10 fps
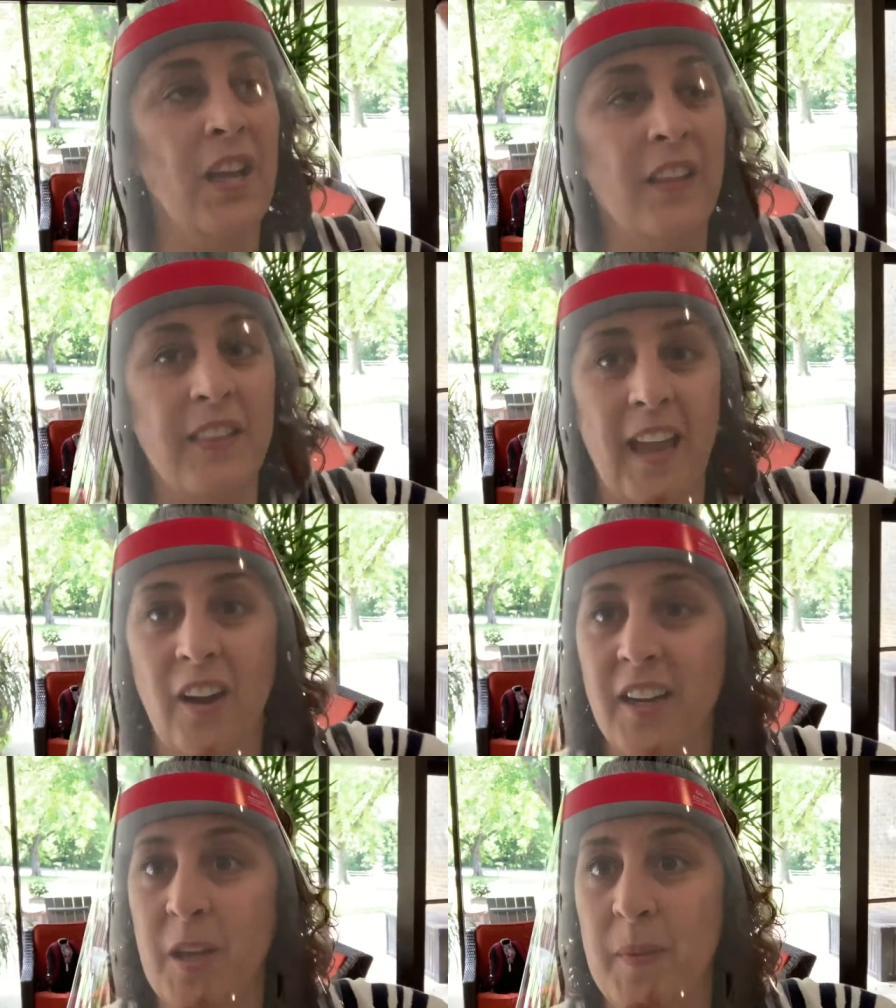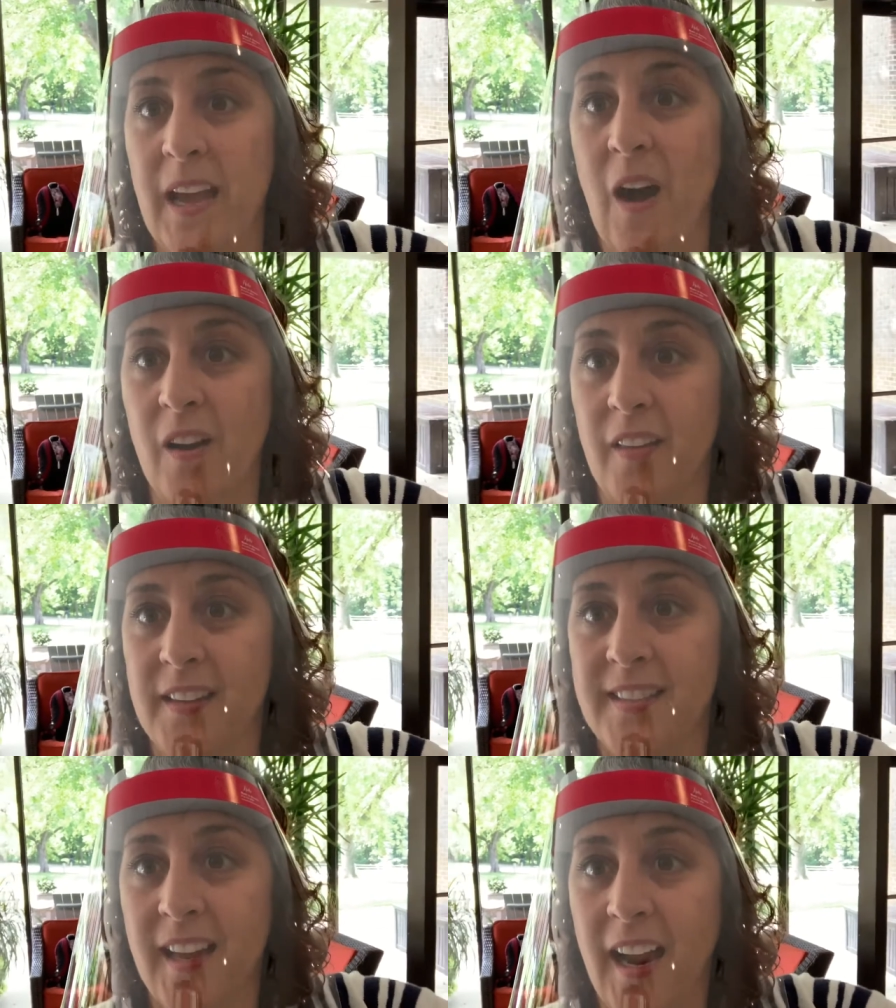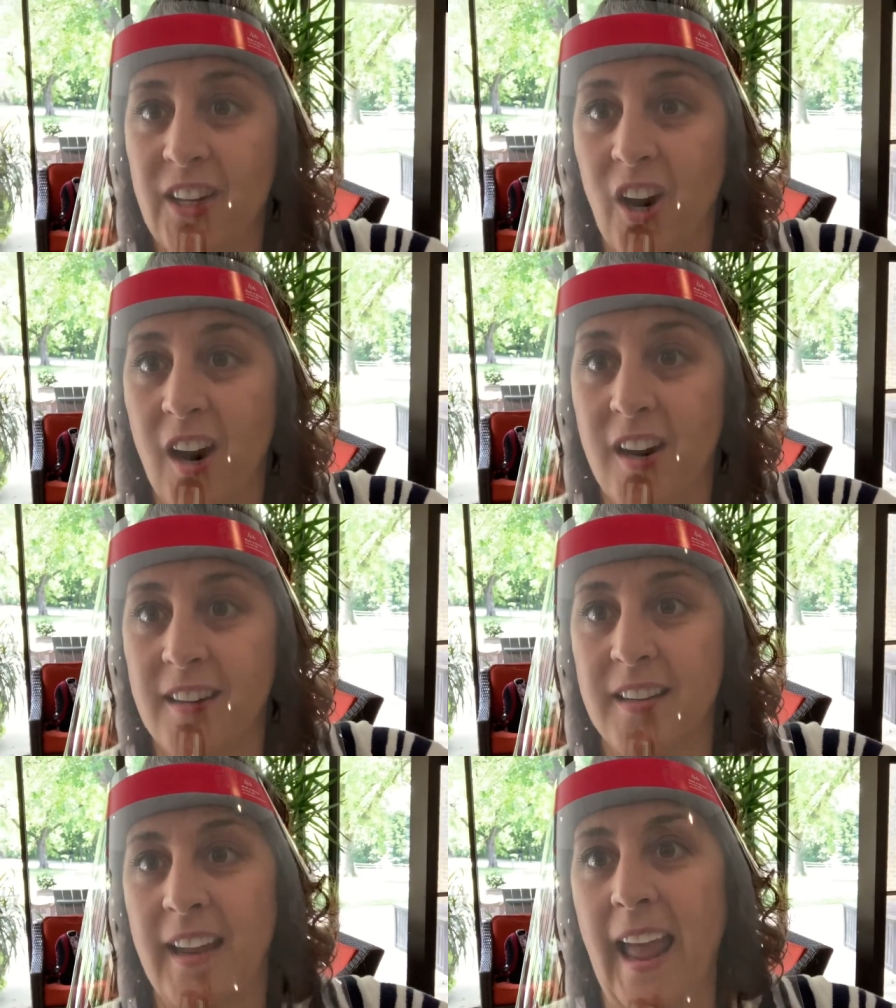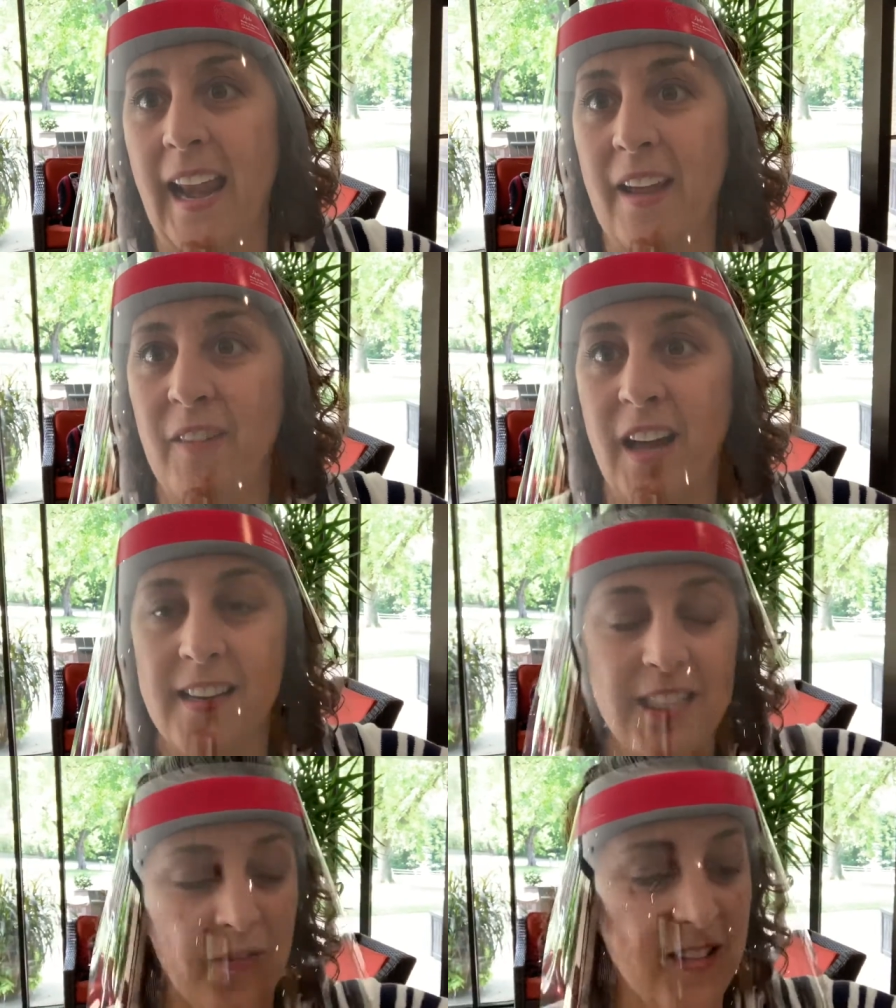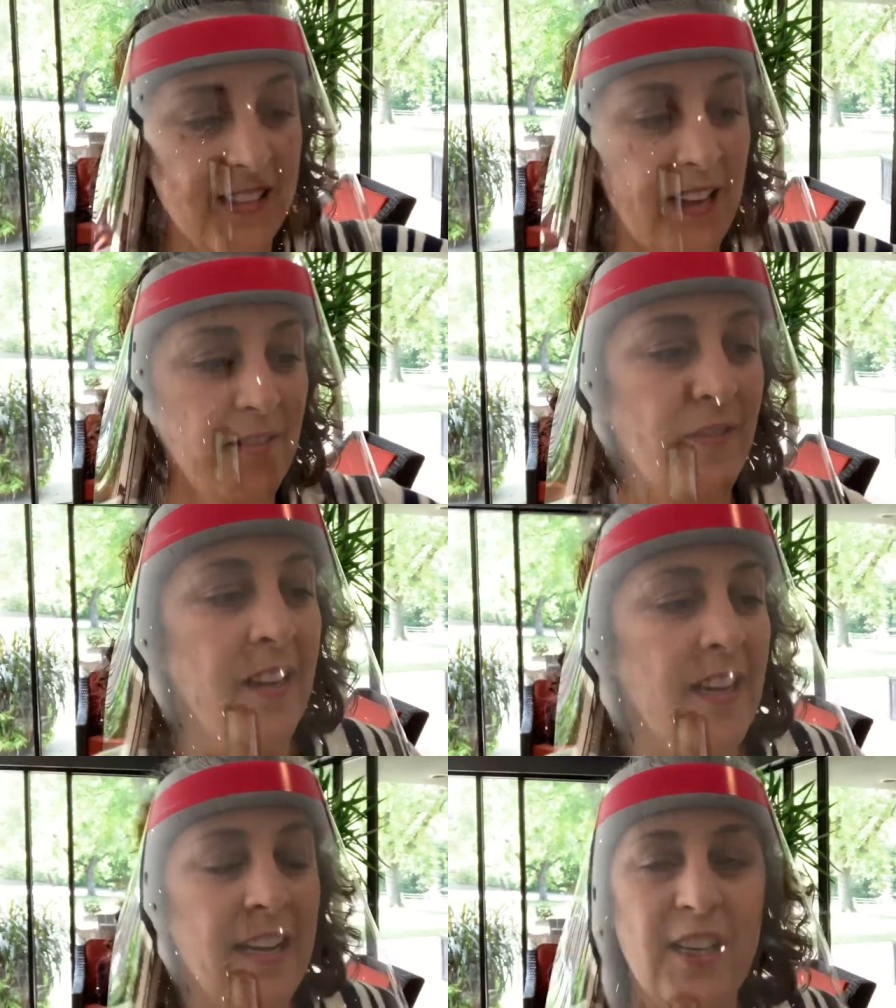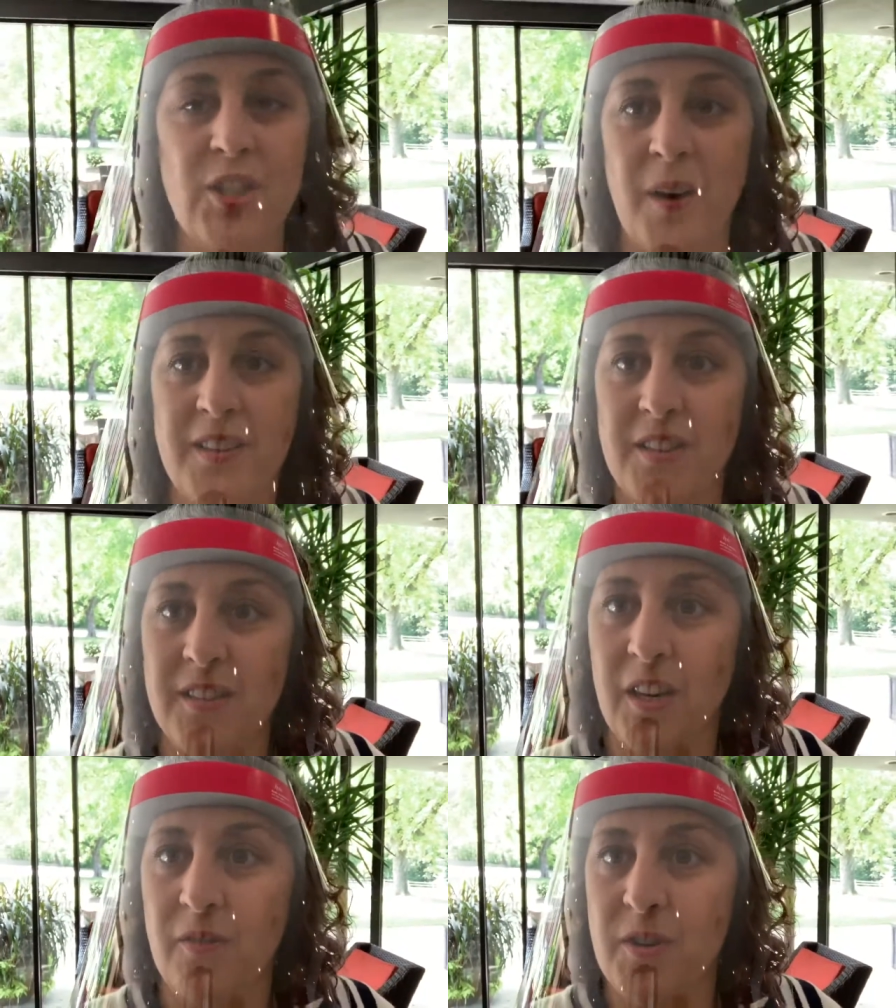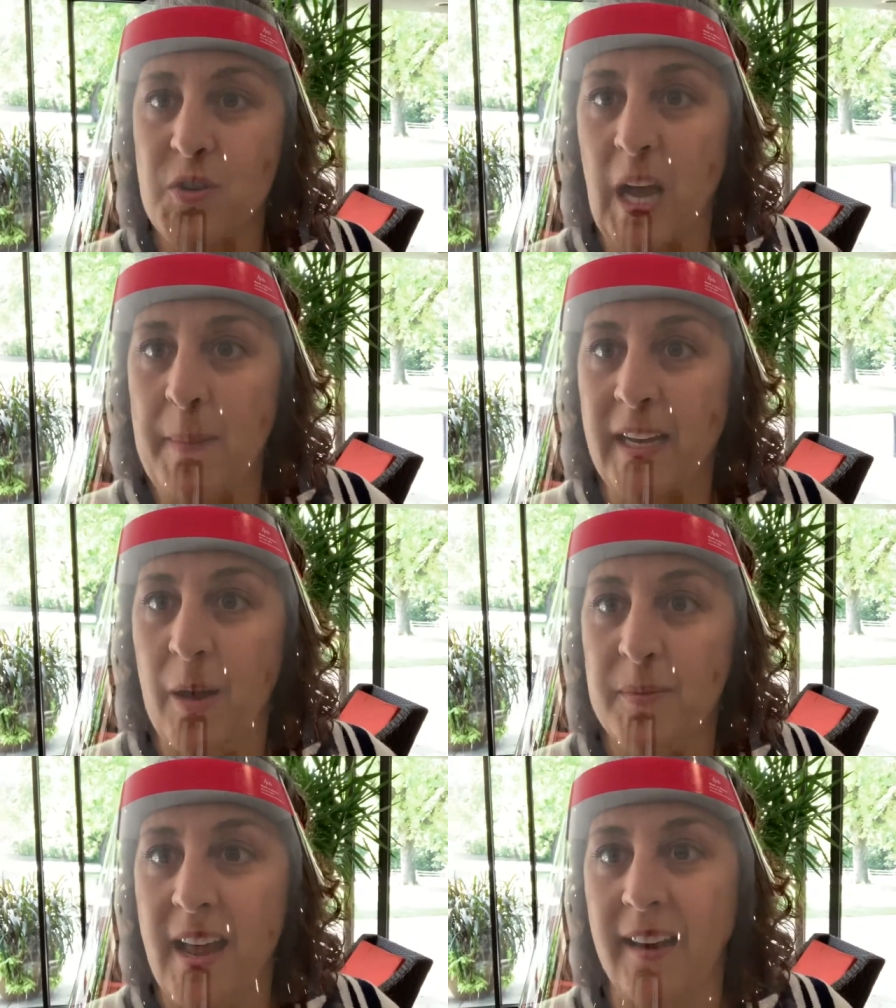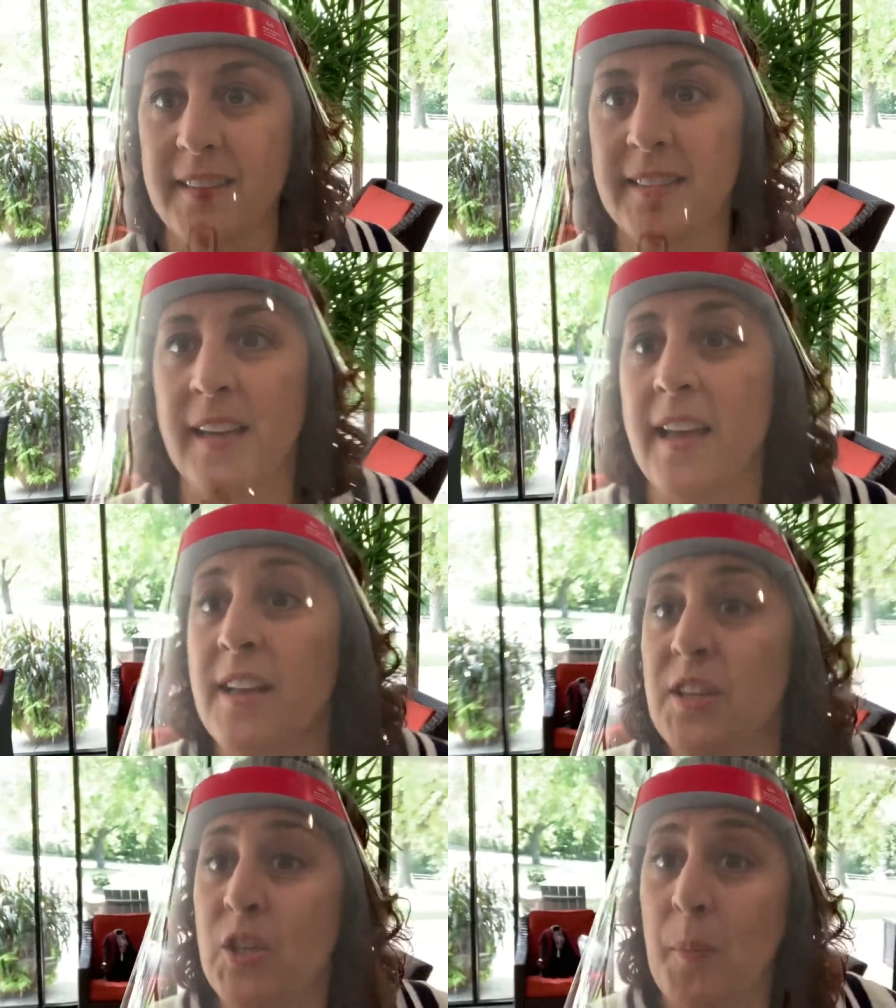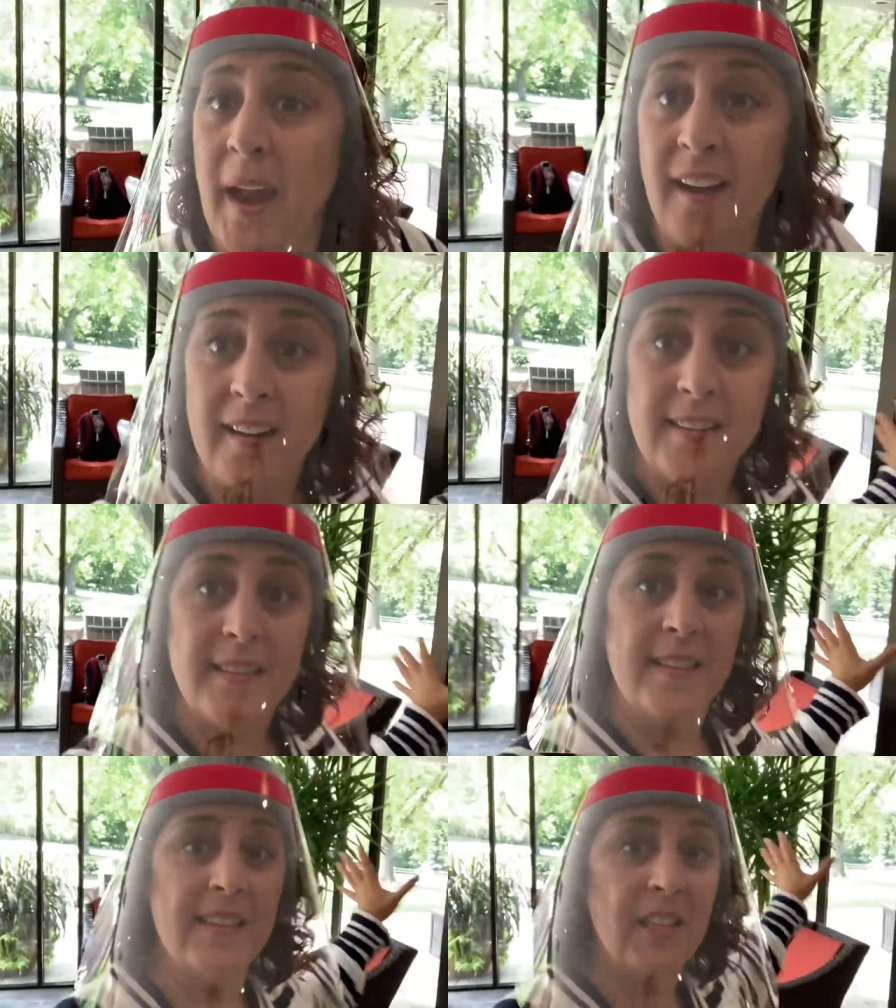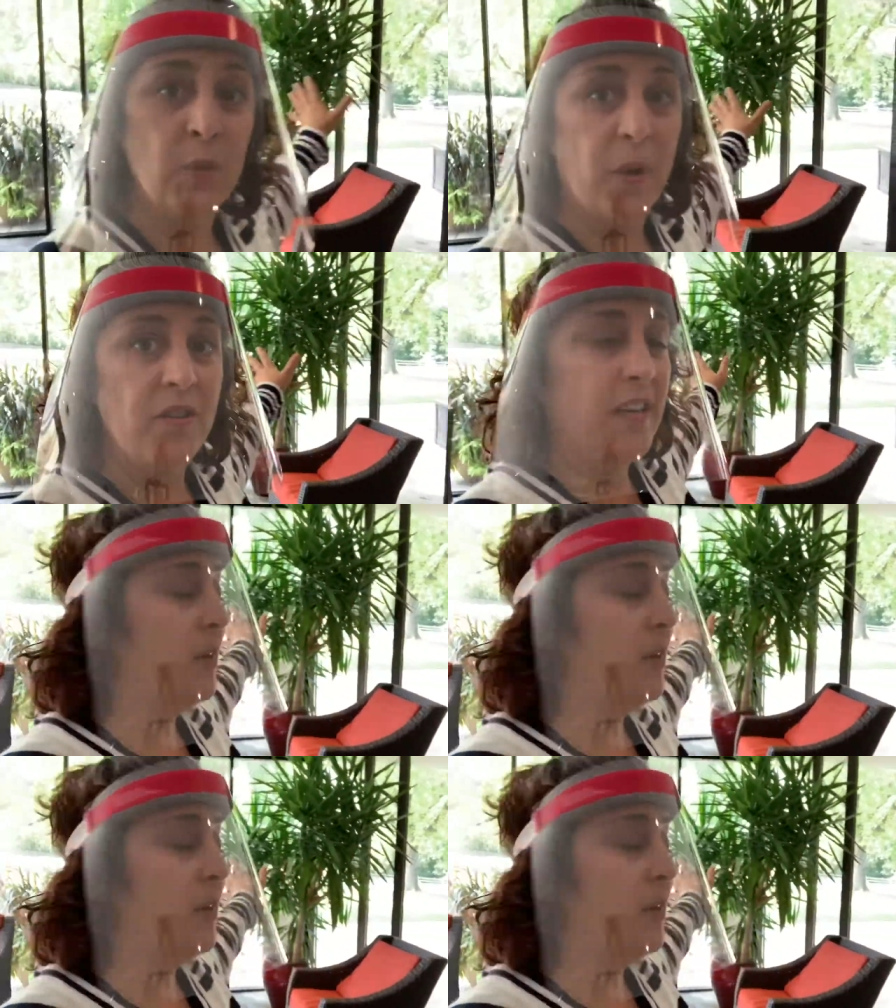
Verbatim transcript: they are gonna be out on the side yard and I've got a different set of instructions there for you coming up next. So parents, this is where you're gonna